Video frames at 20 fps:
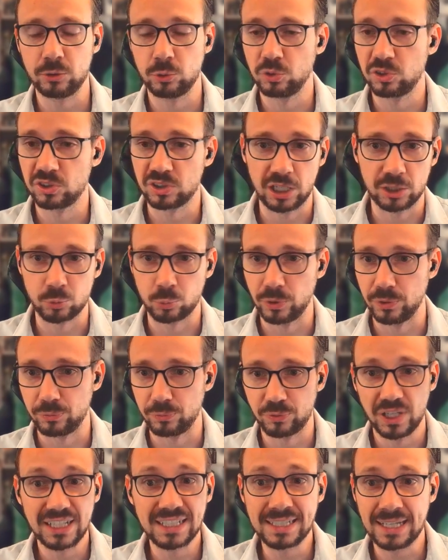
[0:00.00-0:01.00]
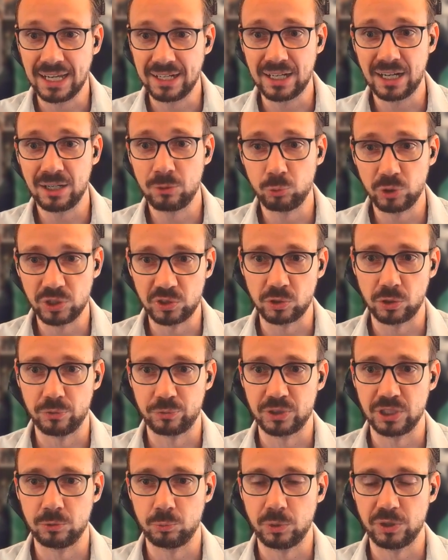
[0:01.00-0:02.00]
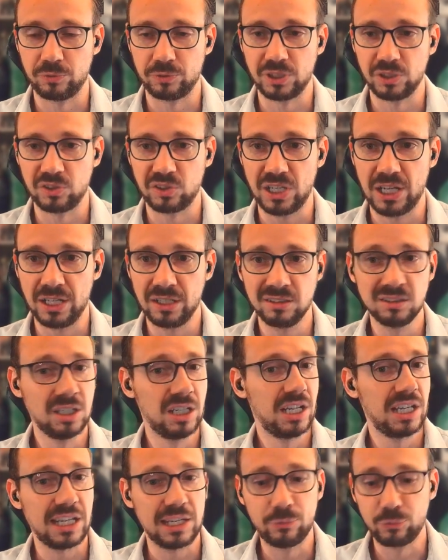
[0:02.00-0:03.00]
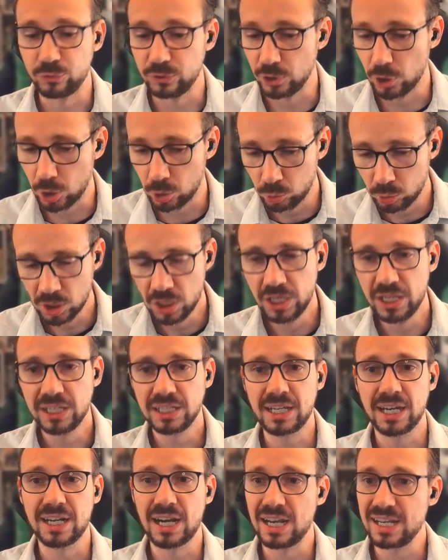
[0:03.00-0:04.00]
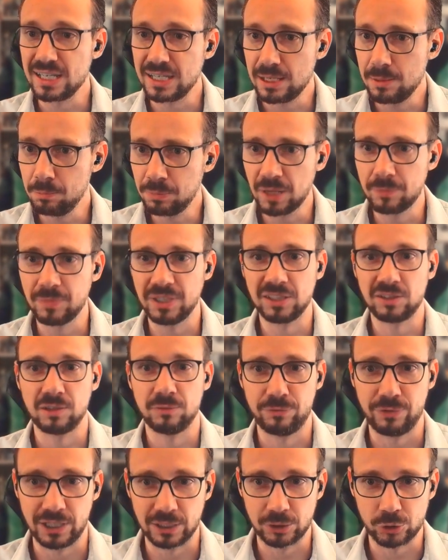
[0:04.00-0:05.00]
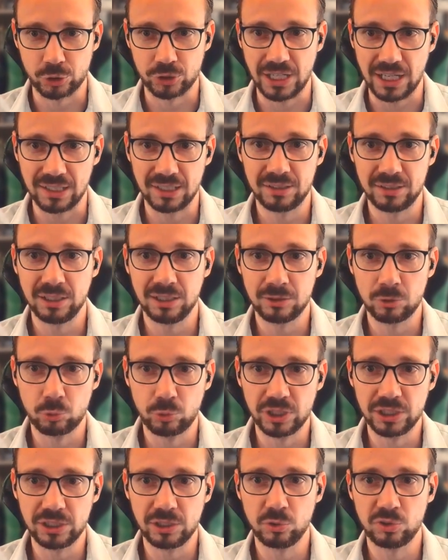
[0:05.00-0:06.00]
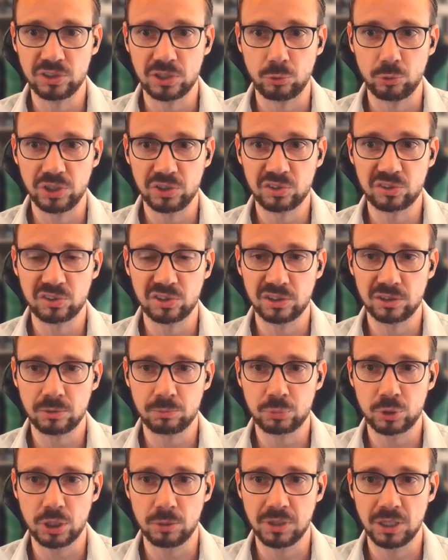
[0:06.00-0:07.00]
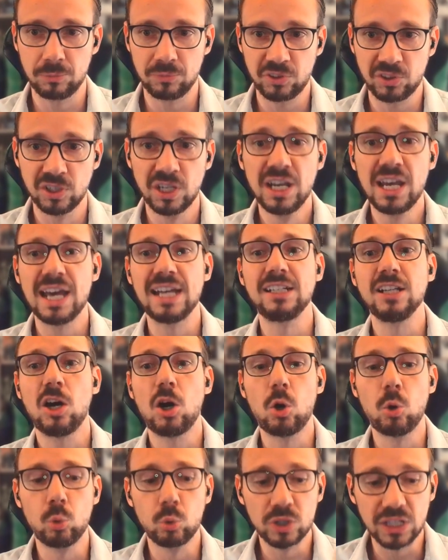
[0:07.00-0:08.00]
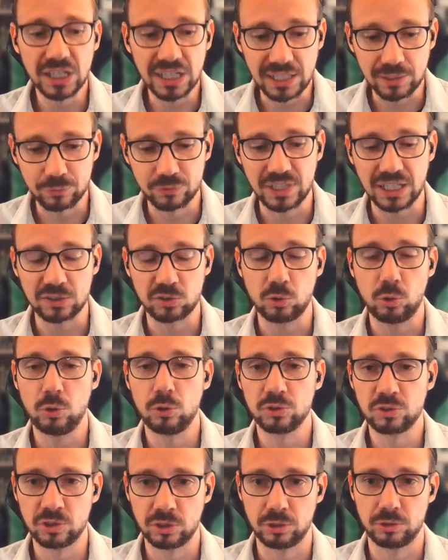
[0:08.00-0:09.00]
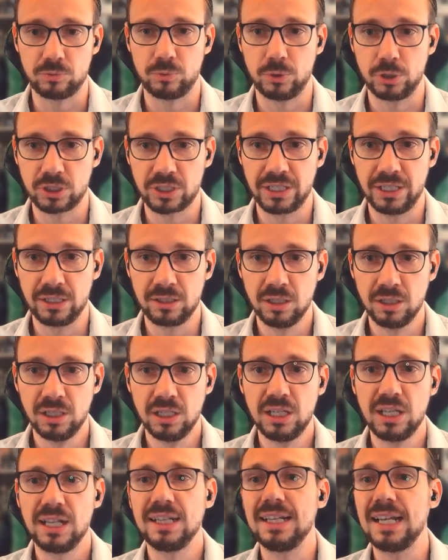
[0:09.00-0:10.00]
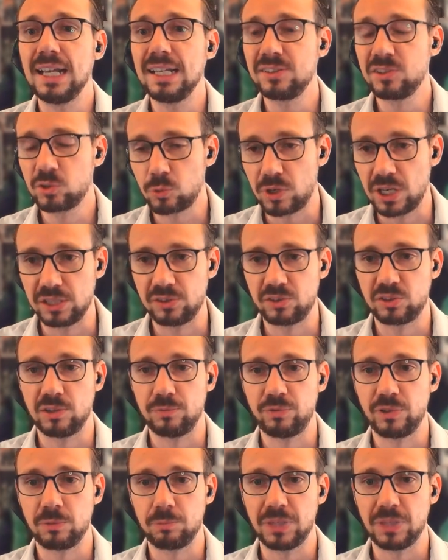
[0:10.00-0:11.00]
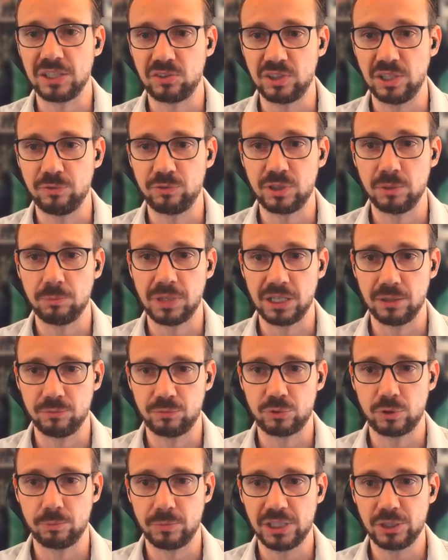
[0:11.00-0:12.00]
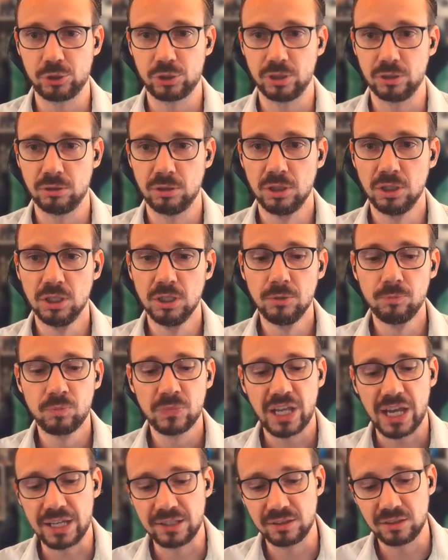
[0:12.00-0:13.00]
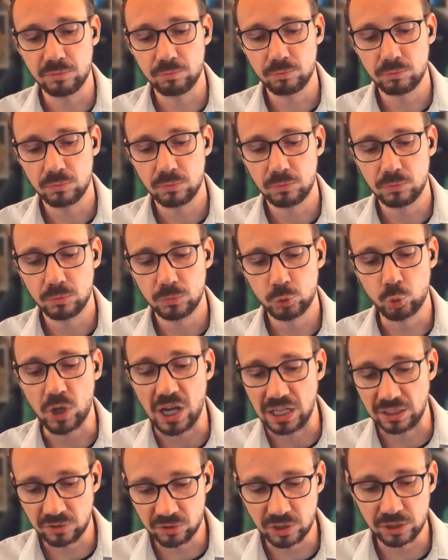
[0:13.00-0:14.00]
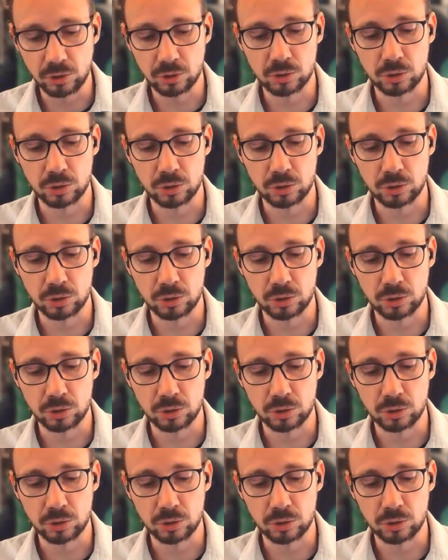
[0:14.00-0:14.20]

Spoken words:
to start with, can I resolve that with design? If no, can I implement some functionality to reduce the risks and the problems? And only if that's also not working, let's try something by safety by information. And to answer your